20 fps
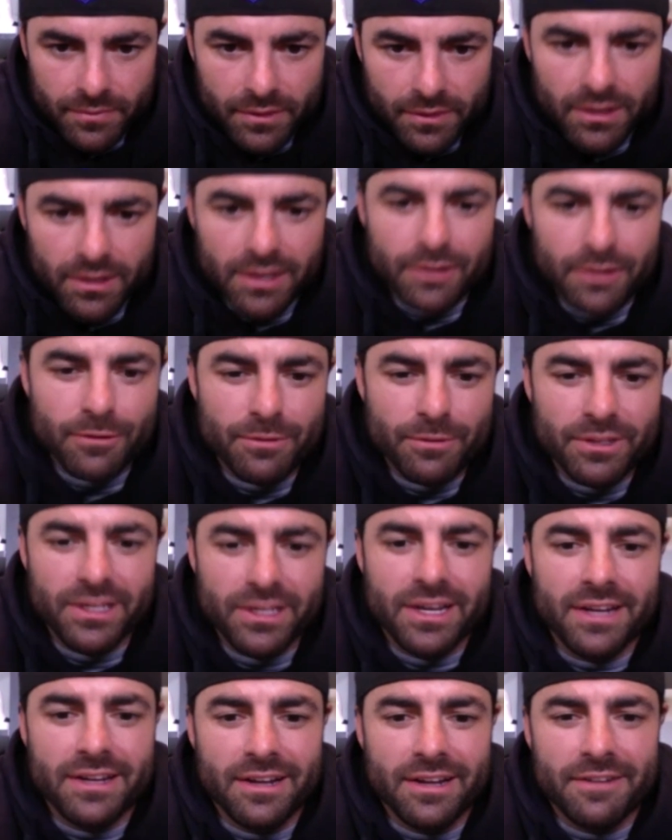I don't really
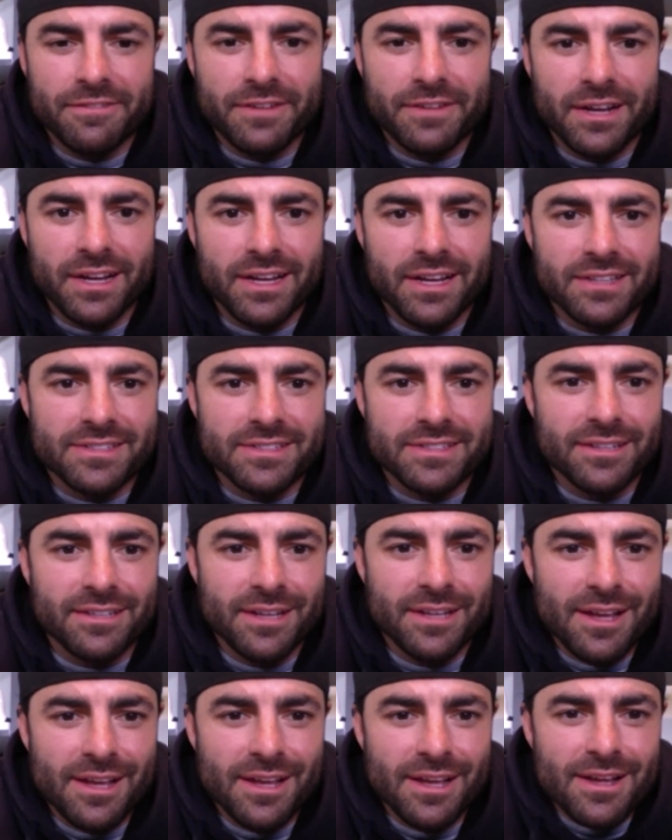identify as a
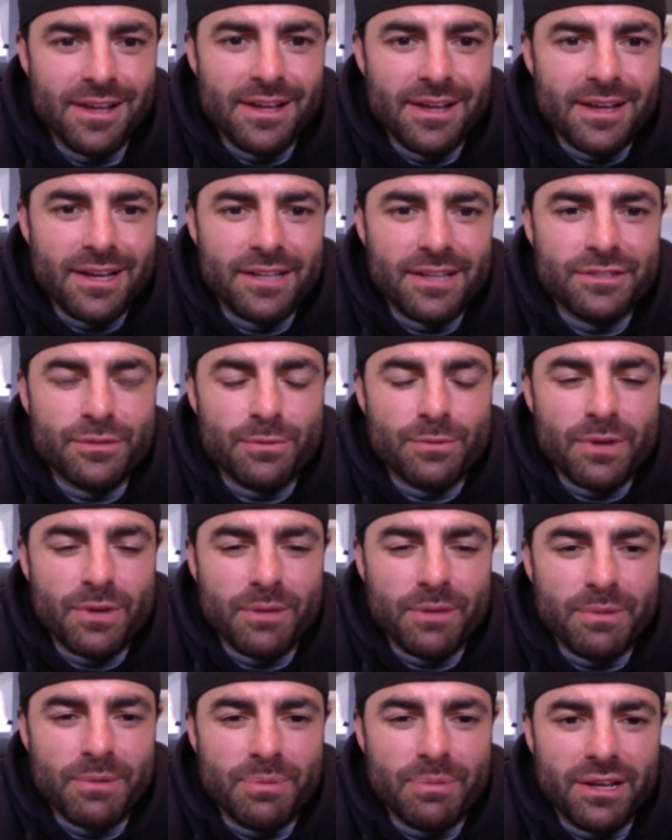as a
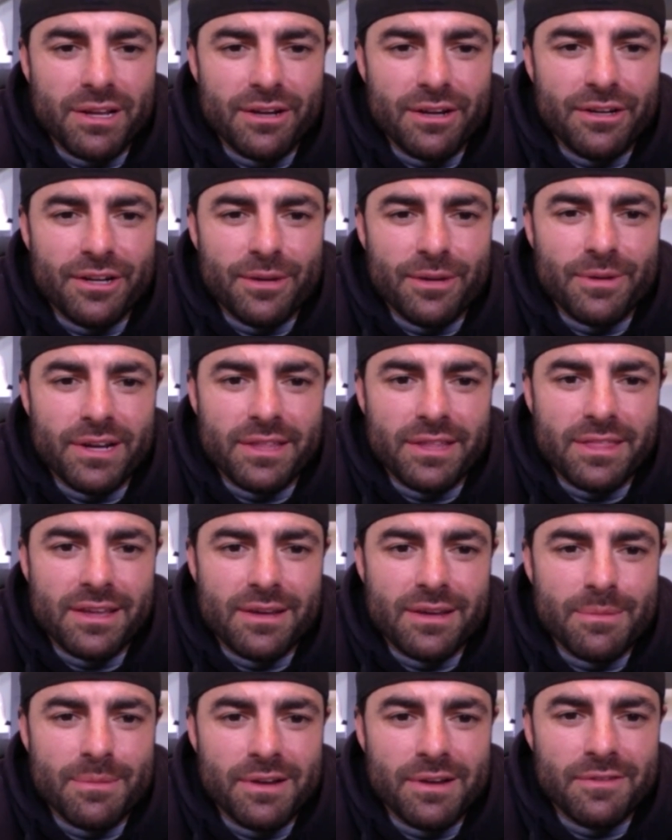rugby player. You know, when I
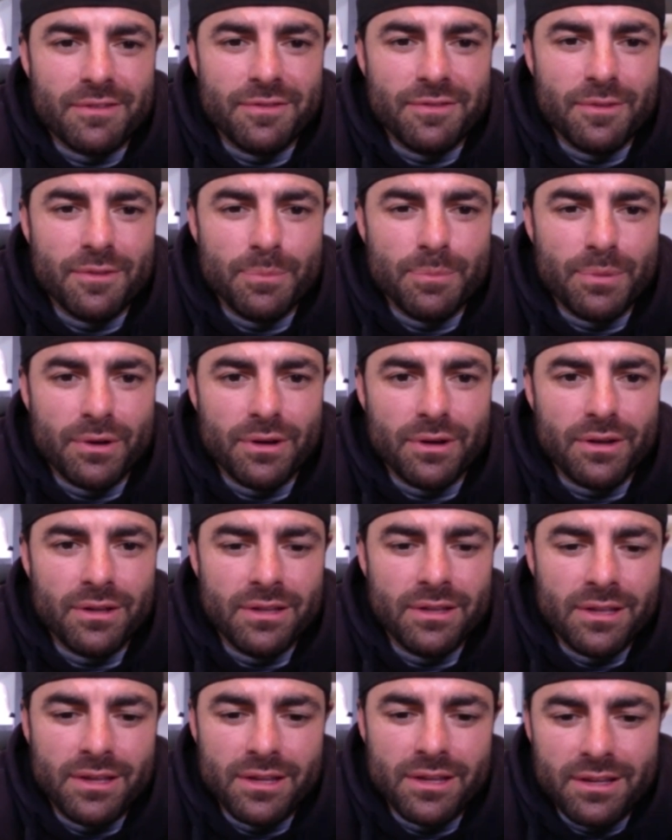think about
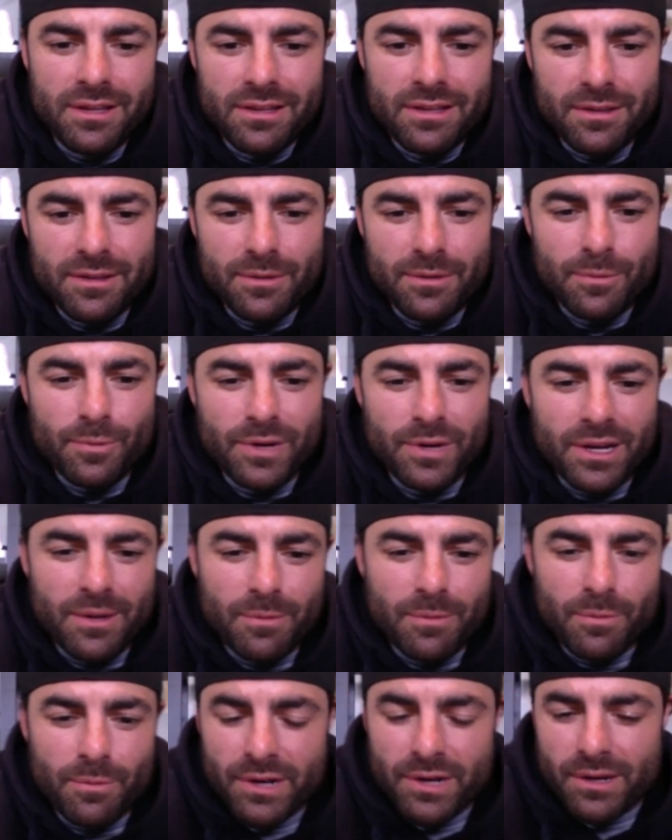football, when I
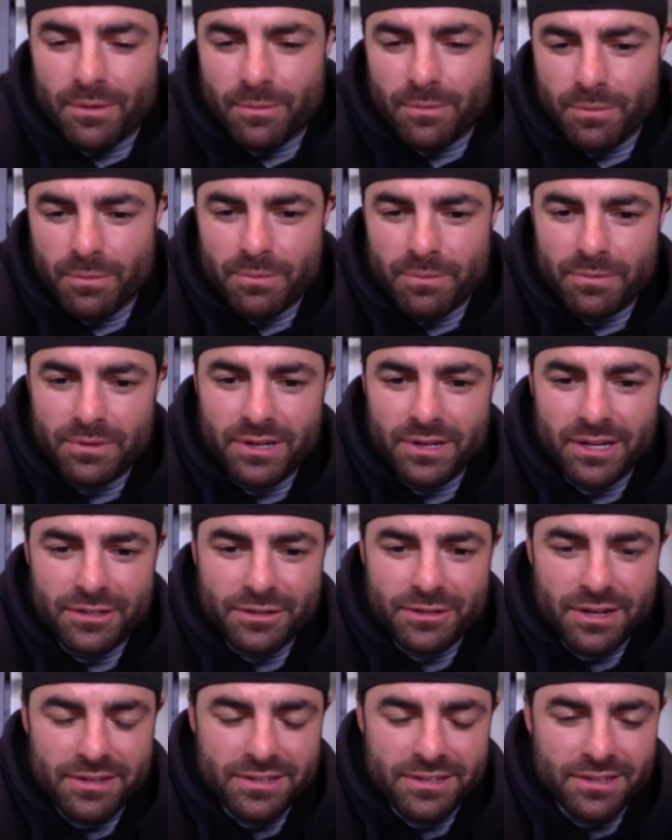when I got
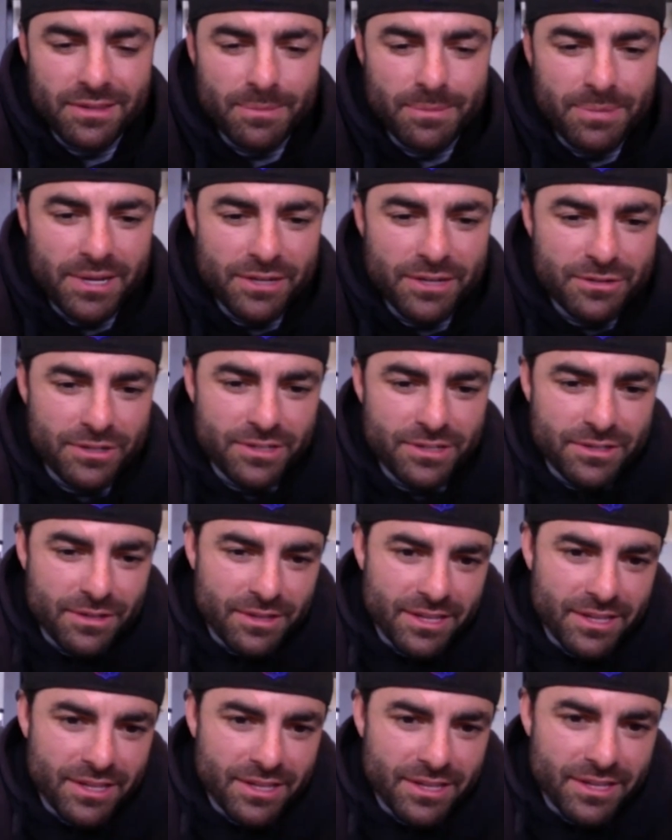drafted the Patriots, all
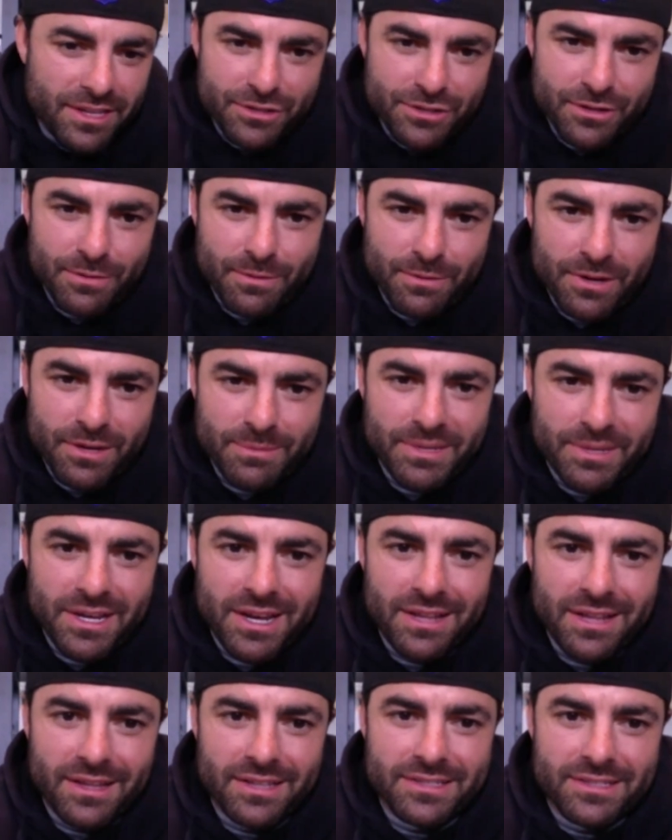they did was show rugby
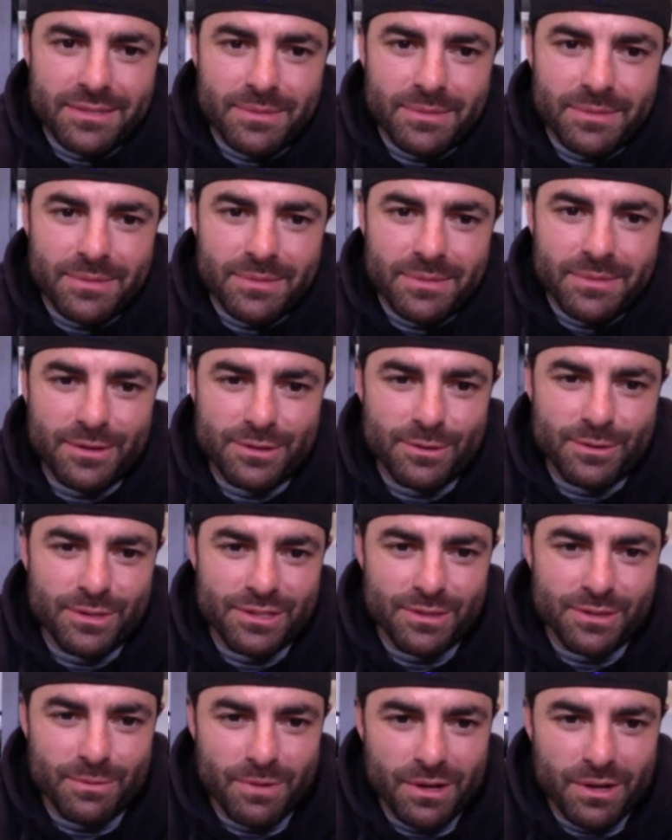highlights of me. So I was
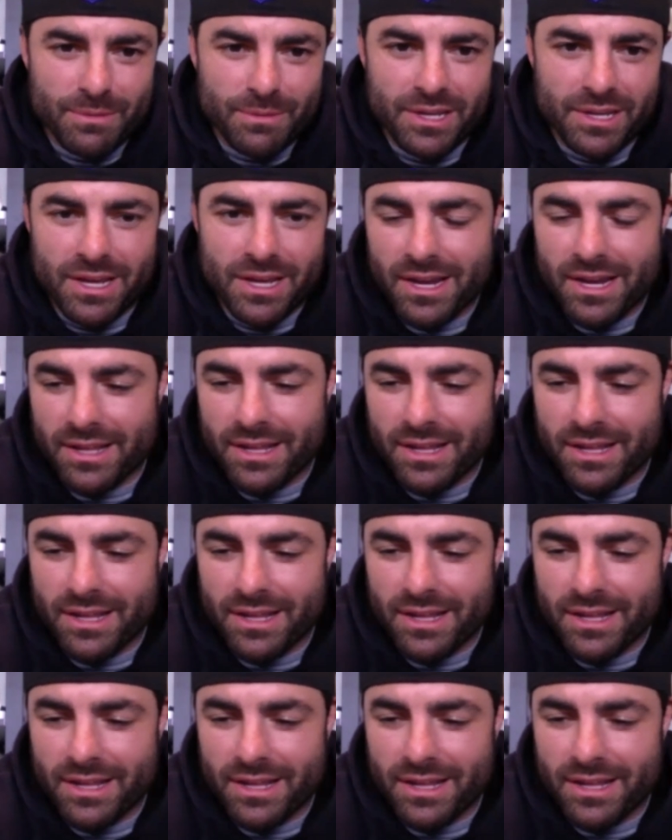always the rugby guy.